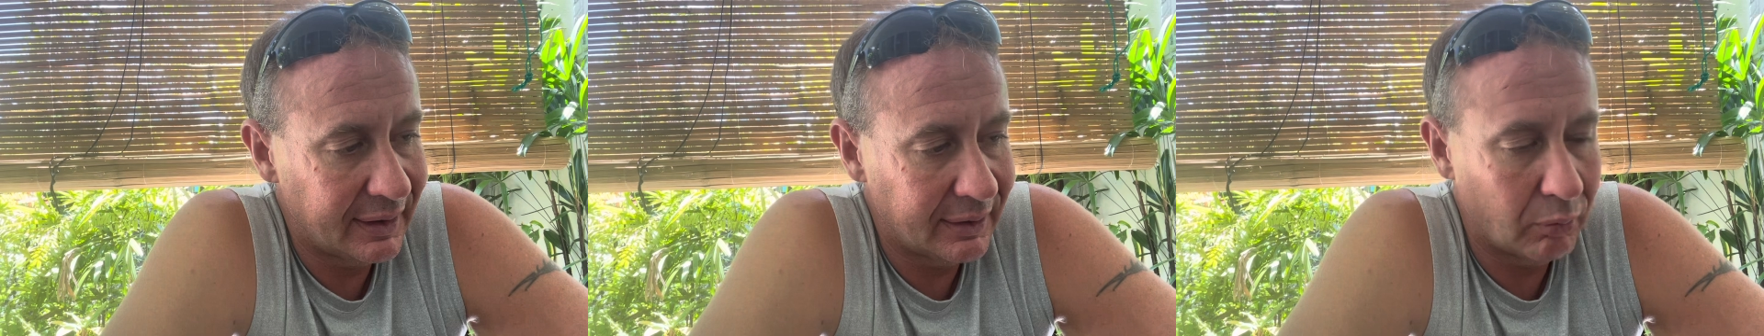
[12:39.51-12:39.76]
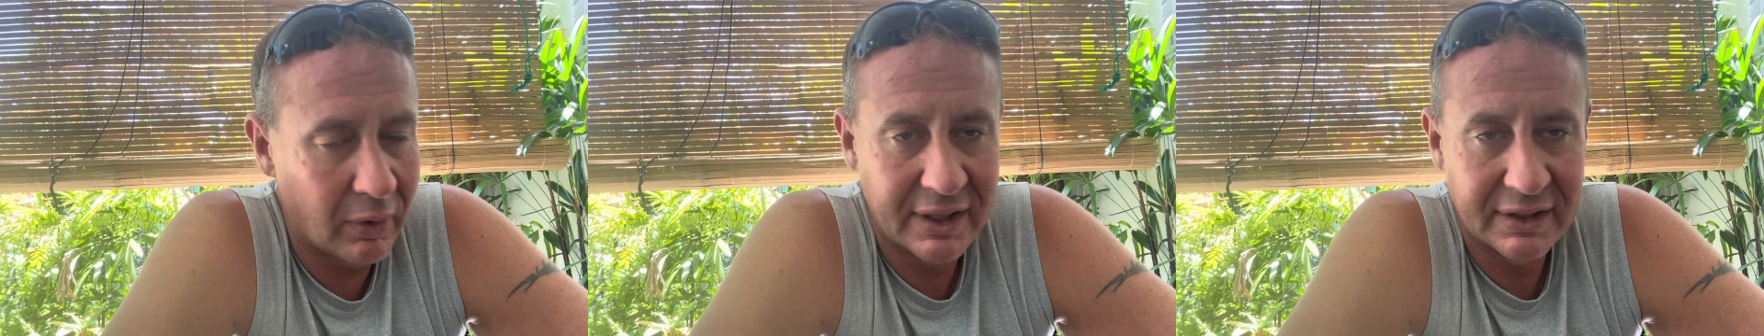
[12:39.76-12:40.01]

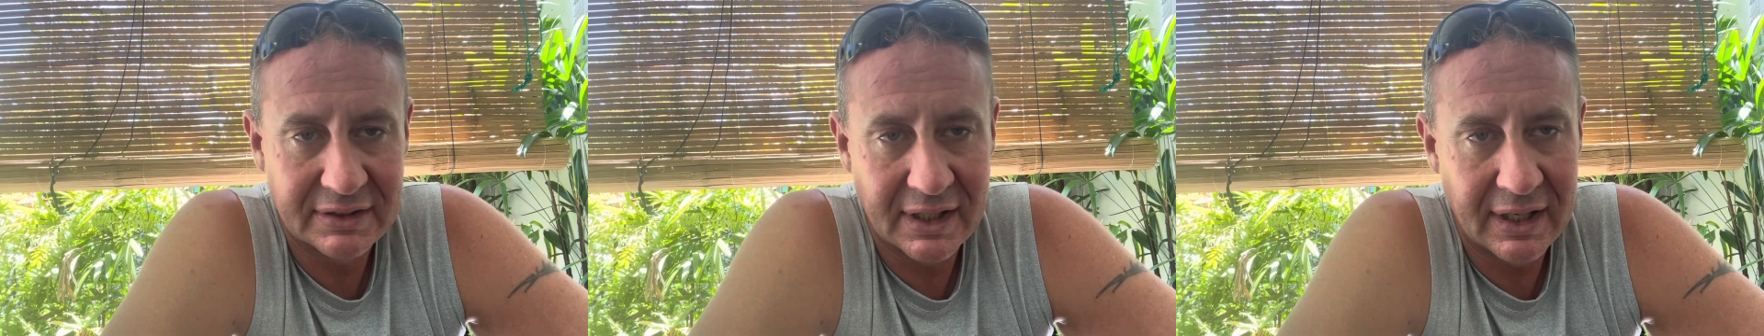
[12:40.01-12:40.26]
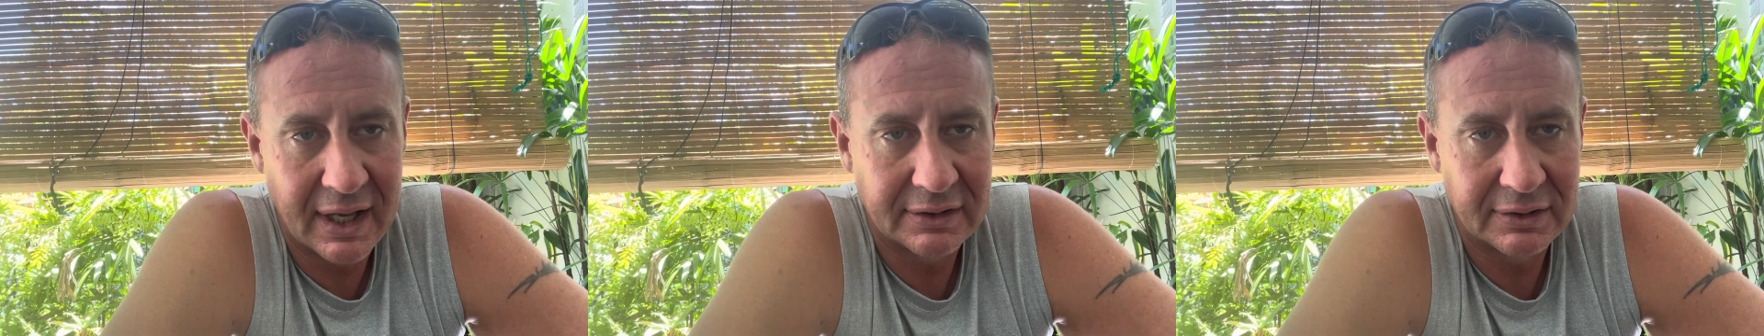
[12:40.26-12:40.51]
ways they
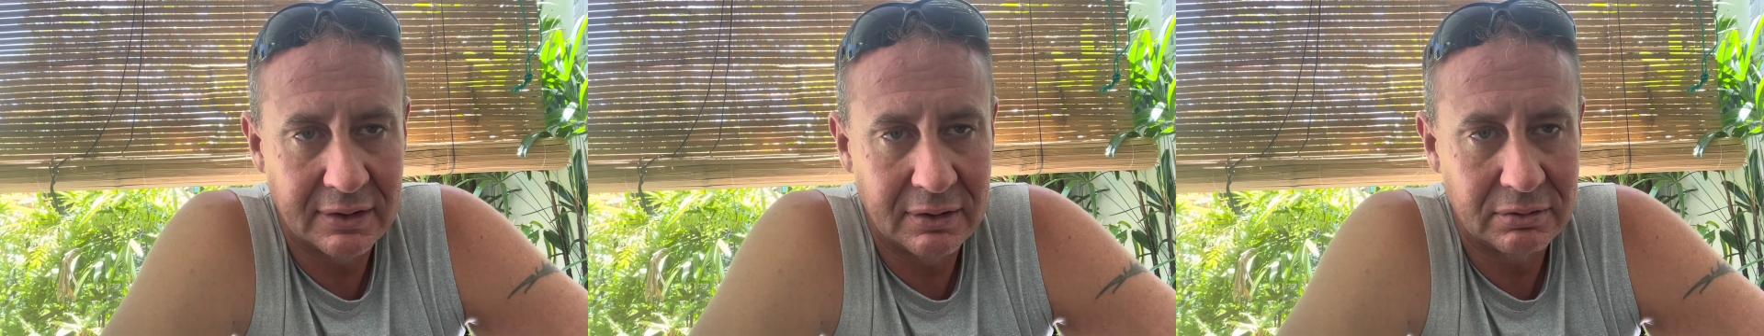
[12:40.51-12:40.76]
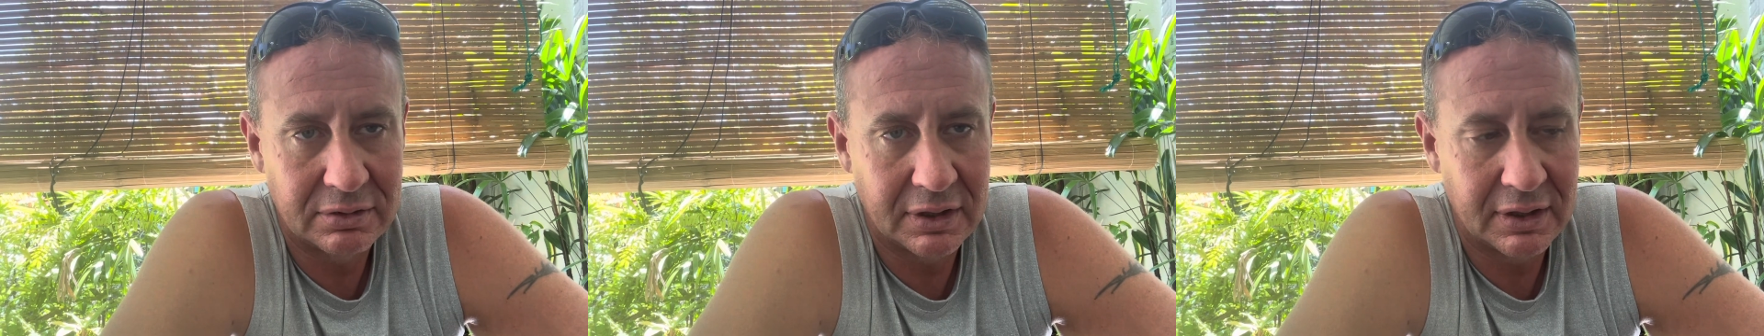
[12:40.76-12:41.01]
like to do
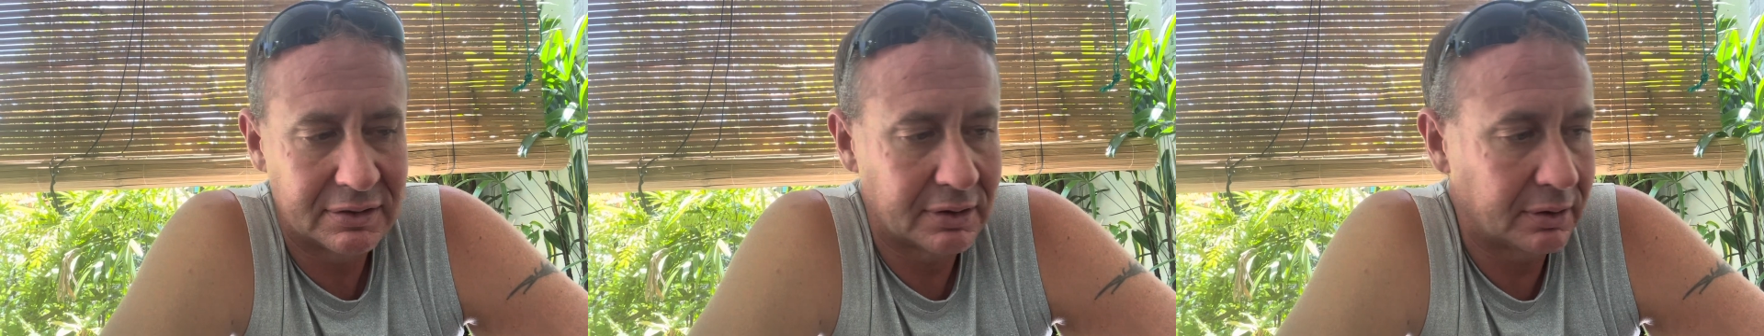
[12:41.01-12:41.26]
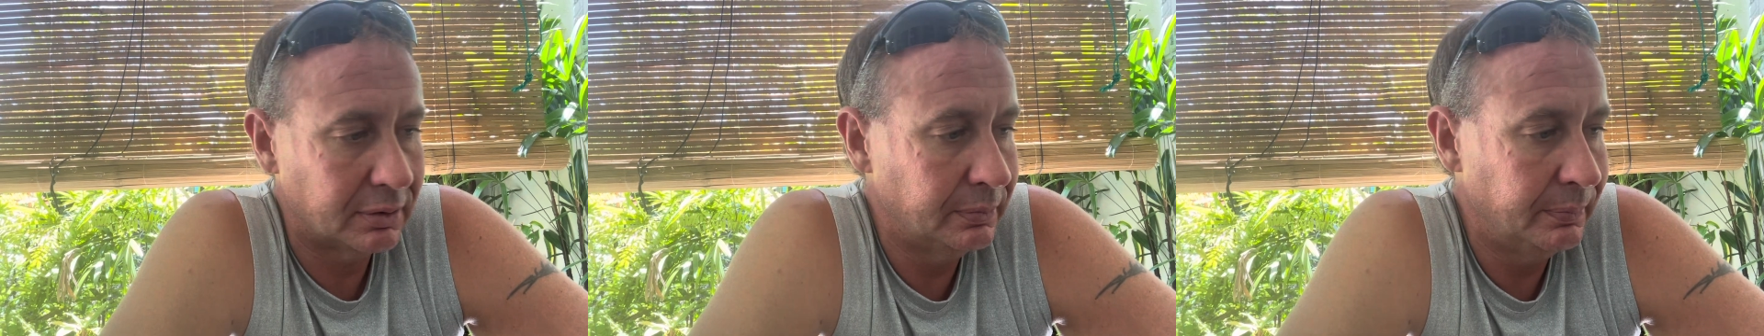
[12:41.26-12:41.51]
shit.
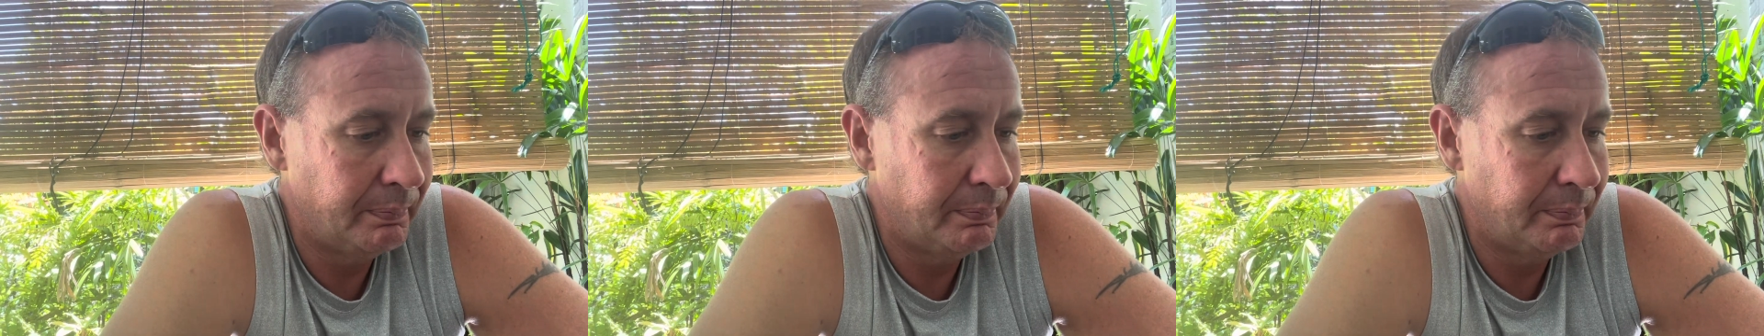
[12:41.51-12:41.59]
So